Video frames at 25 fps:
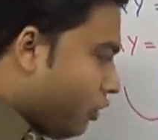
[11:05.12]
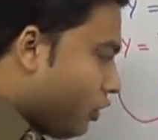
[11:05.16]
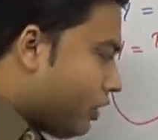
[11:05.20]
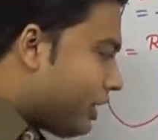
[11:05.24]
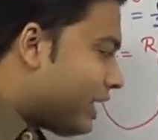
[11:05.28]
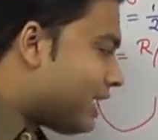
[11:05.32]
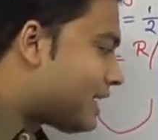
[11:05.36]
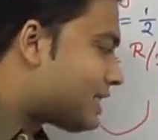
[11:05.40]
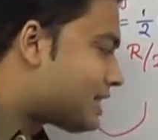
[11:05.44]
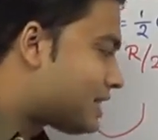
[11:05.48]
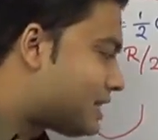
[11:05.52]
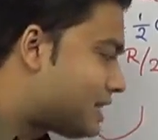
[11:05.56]

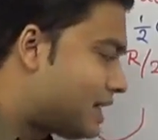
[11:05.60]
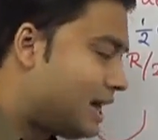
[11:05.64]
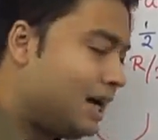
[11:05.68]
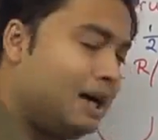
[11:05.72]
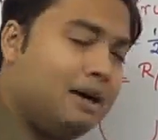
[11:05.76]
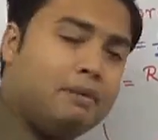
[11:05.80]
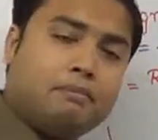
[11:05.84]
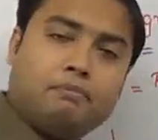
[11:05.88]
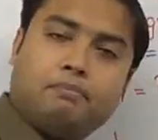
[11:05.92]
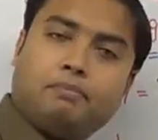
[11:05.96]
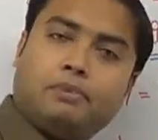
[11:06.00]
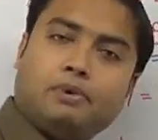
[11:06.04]
for
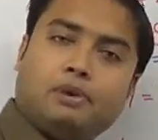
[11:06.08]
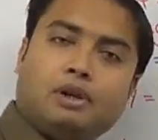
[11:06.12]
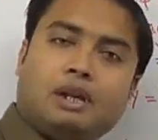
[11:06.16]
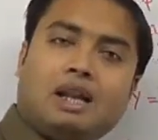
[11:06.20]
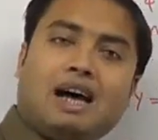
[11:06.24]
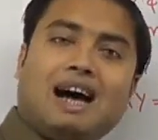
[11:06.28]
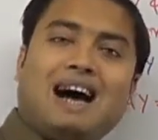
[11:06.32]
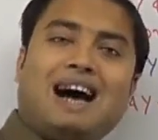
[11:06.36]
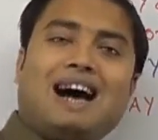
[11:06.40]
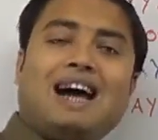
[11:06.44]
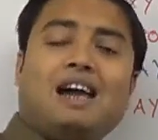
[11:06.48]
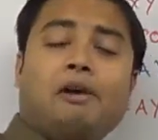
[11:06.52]

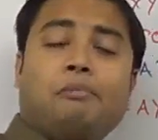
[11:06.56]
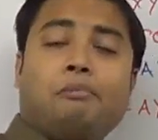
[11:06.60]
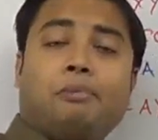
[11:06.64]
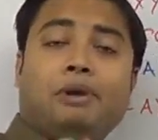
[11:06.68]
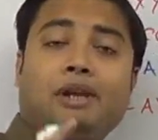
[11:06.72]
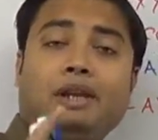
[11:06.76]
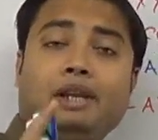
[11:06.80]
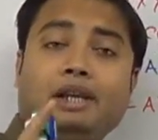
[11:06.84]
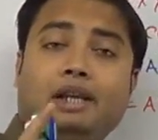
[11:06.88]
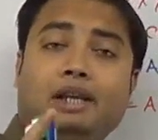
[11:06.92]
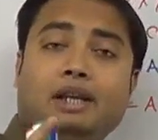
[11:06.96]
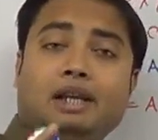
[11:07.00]
example, I
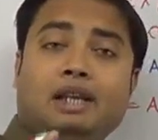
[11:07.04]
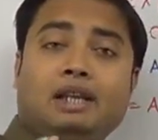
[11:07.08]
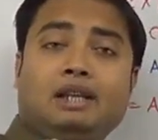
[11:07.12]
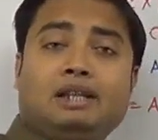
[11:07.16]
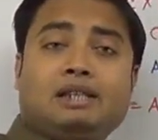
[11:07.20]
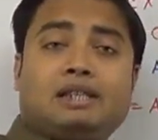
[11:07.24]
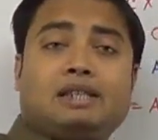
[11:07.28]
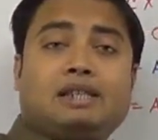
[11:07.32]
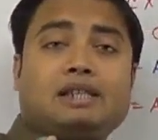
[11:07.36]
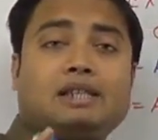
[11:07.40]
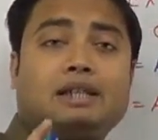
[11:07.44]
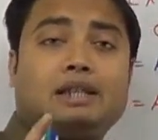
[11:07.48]
am
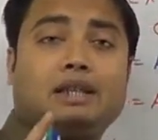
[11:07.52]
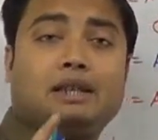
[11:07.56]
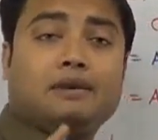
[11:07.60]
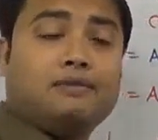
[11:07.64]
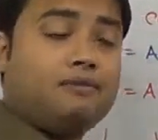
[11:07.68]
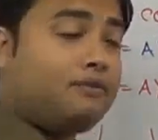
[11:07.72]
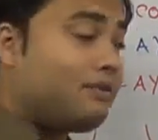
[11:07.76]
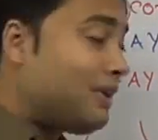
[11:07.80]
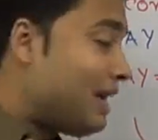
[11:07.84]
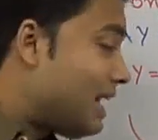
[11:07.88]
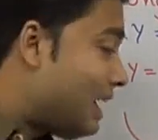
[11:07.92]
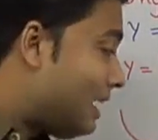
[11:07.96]
increasing
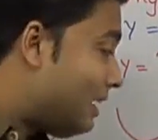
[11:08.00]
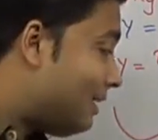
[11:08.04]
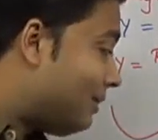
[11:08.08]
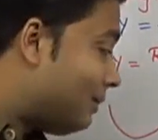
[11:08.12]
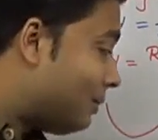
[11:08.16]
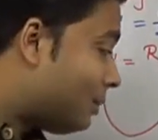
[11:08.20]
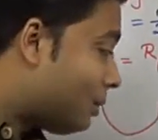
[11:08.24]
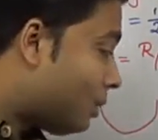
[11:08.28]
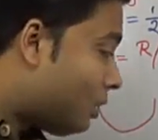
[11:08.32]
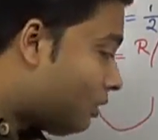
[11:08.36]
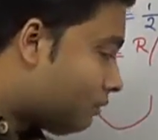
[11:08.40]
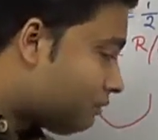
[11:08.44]
the
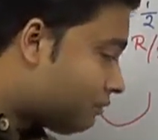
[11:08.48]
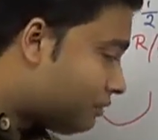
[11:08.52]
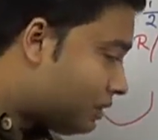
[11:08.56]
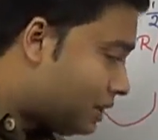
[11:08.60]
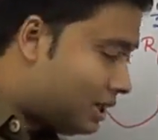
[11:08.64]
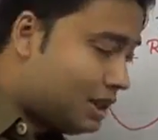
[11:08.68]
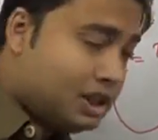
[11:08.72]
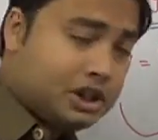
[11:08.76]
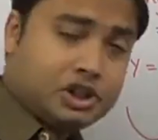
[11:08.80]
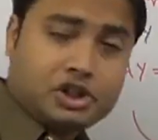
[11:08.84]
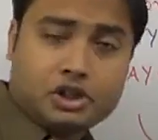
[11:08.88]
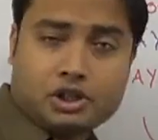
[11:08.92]
value of
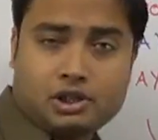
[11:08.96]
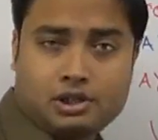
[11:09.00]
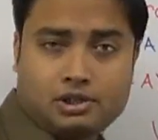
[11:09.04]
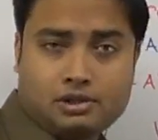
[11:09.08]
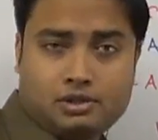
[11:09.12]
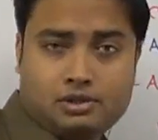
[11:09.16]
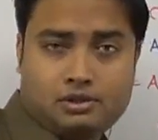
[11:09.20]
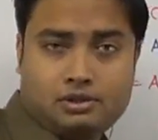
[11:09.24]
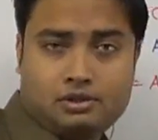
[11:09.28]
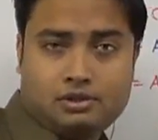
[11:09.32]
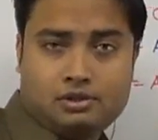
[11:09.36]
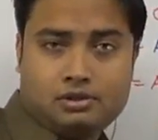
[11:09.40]
theta.
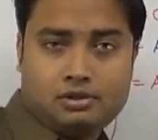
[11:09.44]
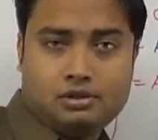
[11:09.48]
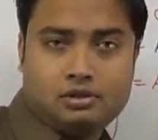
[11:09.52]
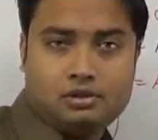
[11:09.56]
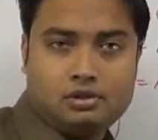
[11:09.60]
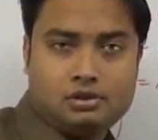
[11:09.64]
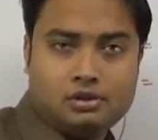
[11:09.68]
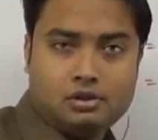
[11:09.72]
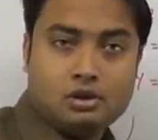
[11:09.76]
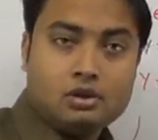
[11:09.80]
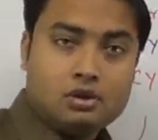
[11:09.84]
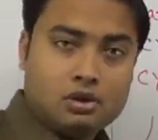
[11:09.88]

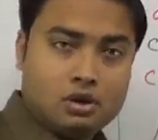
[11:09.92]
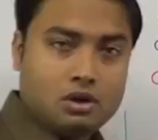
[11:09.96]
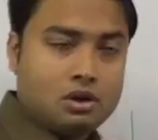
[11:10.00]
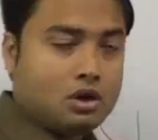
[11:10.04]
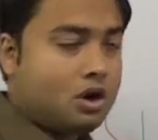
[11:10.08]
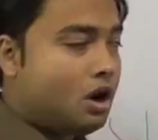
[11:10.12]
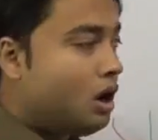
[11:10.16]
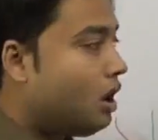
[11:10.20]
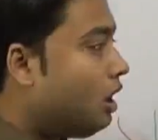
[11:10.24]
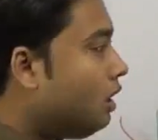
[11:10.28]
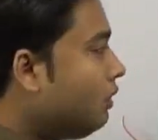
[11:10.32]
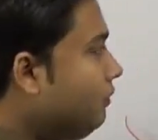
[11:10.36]

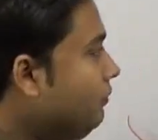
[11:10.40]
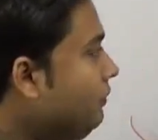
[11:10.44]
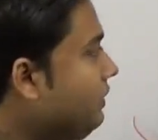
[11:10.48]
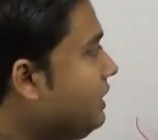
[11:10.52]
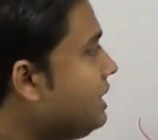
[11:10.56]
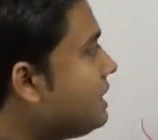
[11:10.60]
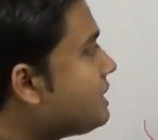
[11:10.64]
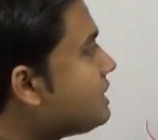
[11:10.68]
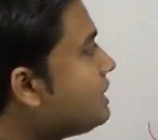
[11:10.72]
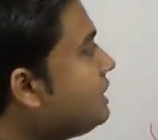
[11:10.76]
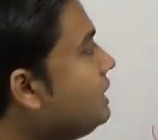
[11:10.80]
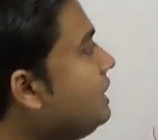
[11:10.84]

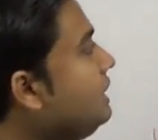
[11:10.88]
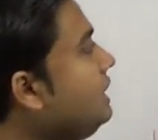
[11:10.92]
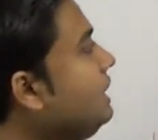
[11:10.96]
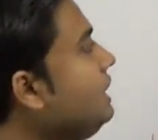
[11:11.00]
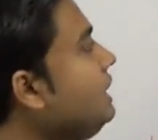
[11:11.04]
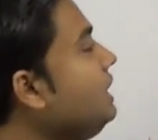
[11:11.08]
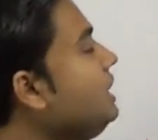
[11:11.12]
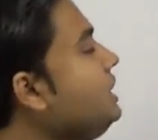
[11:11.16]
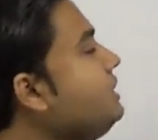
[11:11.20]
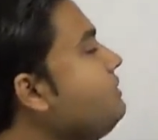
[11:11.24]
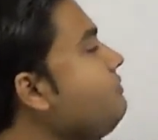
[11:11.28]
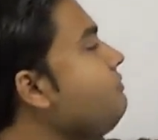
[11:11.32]
Obviously,
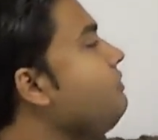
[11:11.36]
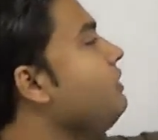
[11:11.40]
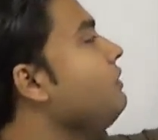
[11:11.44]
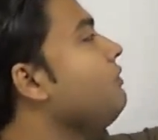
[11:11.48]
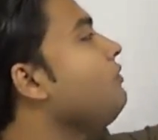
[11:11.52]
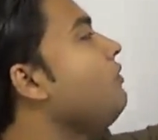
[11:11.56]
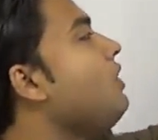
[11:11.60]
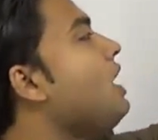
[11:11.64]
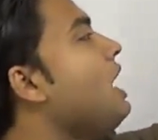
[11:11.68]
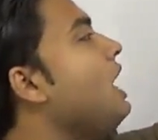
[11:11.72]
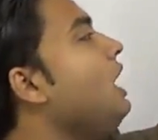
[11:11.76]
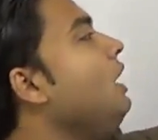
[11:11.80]
if
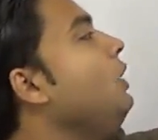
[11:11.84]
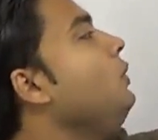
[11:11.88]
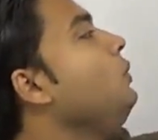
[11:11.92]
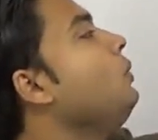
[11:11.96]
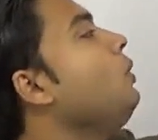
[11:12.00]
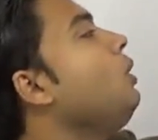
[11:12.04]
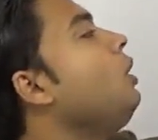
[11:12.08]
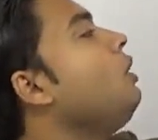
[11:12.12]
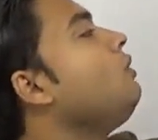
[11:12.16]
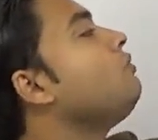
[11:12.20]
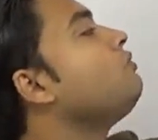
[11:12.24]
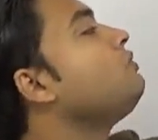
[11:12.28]
the
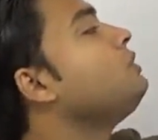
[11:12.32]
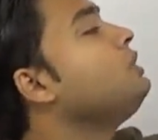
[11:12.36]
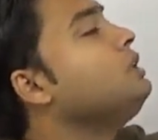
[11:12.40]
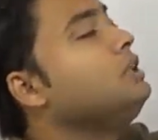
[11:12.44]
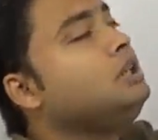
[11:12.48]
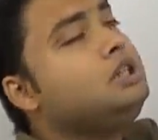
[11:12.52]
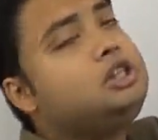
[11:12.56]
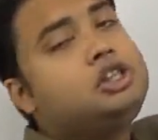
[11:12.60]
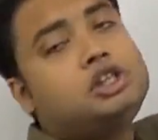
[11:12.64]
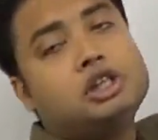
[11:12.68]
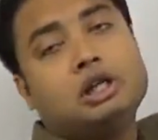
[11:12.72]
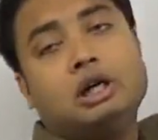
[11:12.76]
value of
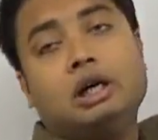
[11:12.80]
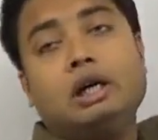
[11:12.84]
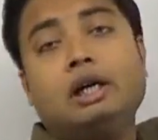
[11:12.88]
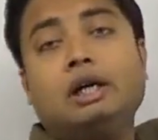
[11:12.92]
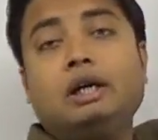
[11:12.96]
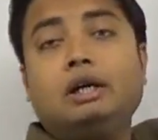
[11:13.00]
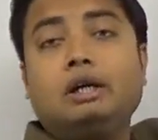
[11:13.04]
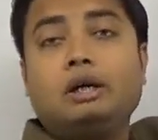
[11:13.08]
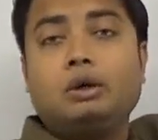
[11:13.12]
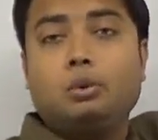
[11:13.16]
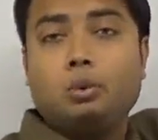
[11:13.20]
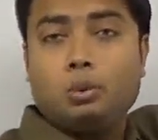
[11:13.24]
theta
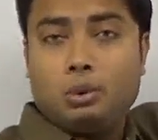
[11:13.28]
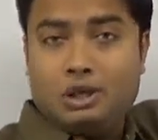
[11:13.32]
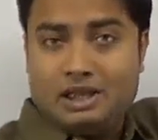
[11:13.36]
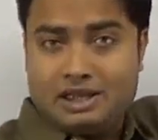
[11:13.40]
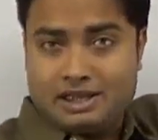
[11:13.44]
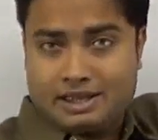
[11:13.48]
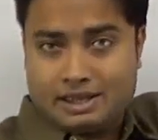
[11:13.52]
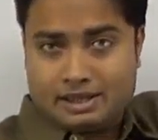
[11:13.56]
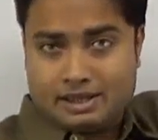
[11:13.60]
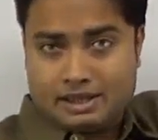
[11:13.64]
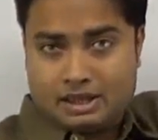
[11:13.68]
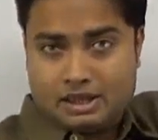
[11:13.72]

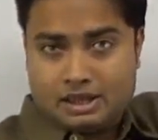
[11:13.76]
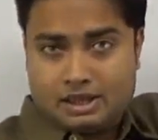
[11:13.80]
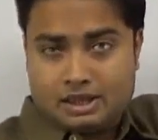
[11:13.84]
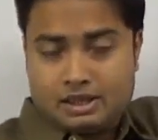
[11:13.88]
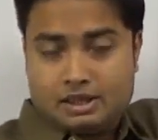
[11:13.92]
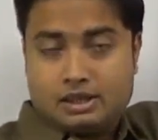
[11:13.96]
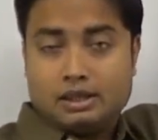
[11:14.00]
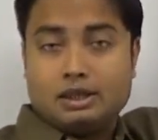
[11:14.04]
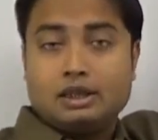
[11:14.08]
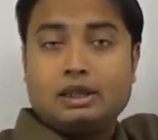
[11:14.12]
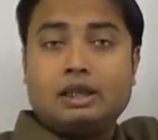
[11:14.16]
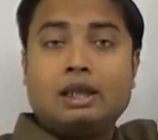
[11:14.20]

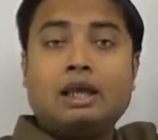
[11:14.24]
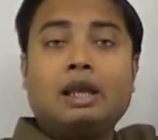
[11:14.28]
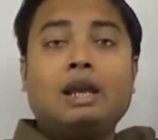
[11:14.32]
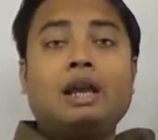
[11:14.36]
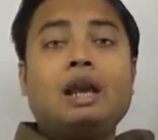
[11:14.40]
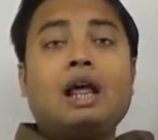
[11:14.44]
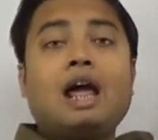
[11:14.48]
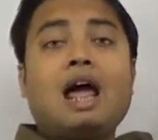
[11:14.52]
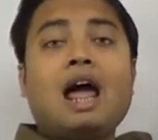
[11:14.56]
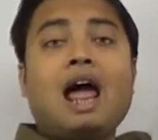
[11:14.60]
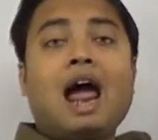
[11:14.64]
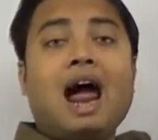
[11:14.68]
increases,
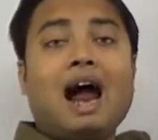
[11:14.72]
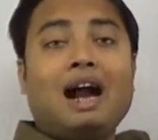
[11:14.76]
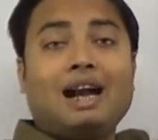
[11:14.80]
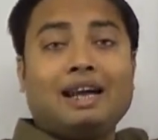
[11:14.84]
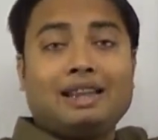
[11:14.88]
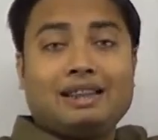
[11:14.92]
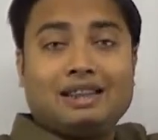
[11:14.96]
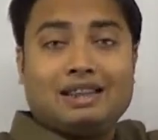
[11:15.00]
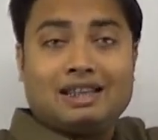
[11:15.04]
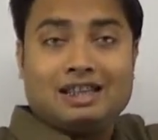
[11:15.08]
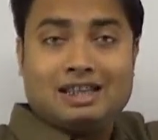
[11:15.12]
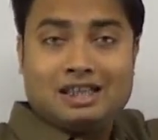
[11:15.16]
then
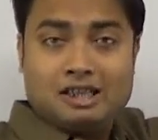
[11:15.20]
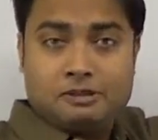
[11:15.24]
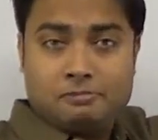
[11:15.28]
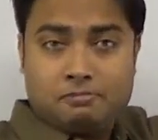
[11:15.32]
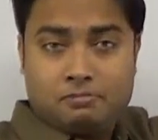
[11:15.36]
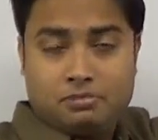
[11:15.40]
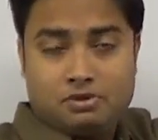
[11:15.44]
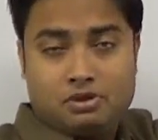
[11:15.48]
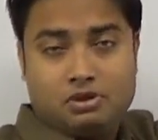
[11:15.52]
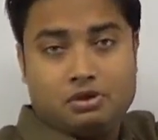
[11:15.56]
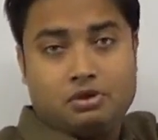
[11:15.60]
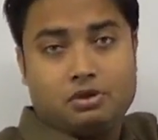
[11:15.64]
at
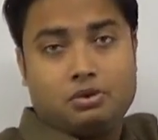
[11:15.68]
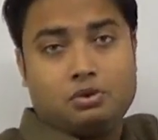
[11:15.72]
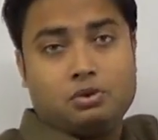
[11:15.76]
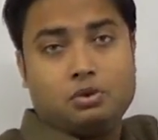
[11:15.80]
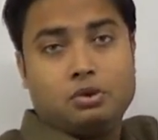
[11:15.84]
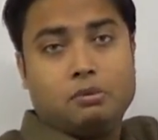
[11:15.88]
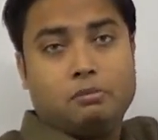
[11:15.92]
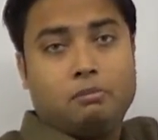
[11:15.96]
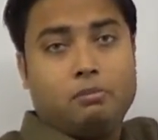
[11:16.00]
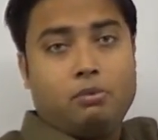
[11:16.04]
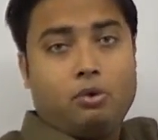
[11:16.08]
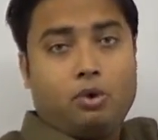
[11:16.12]
this
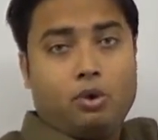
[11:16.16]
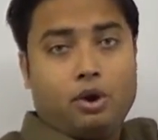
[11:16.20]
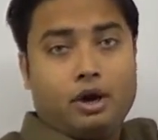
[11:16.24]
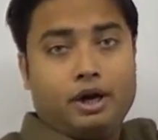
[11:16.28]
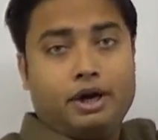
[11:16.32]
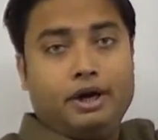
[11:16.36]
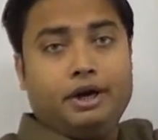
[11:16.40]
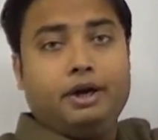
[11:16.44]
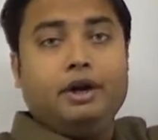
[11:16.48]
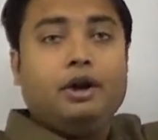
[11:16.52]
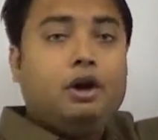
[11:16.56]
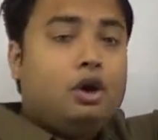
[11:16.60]
particular
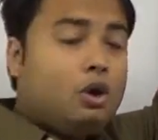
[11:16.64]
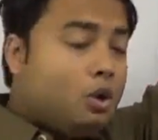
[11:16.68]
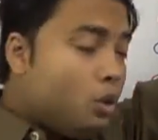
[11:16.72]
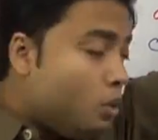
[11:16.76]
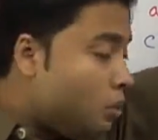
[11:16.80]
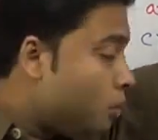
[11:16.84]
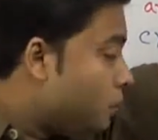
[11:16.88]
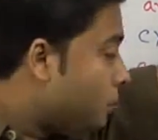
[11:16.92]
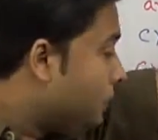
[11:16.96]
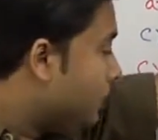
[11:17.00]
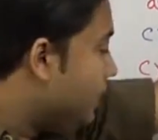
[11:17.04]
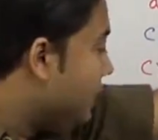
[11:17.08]
point,
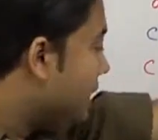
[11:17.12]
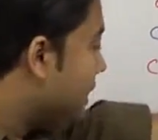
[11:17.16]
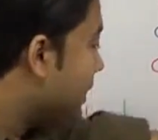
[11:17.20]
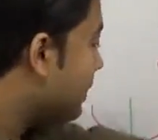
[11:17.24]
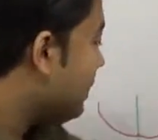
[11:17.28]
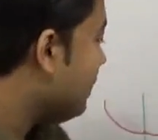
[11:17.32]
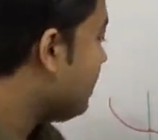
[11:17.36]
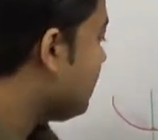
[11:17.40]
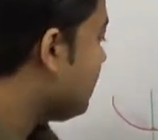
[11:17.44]
we can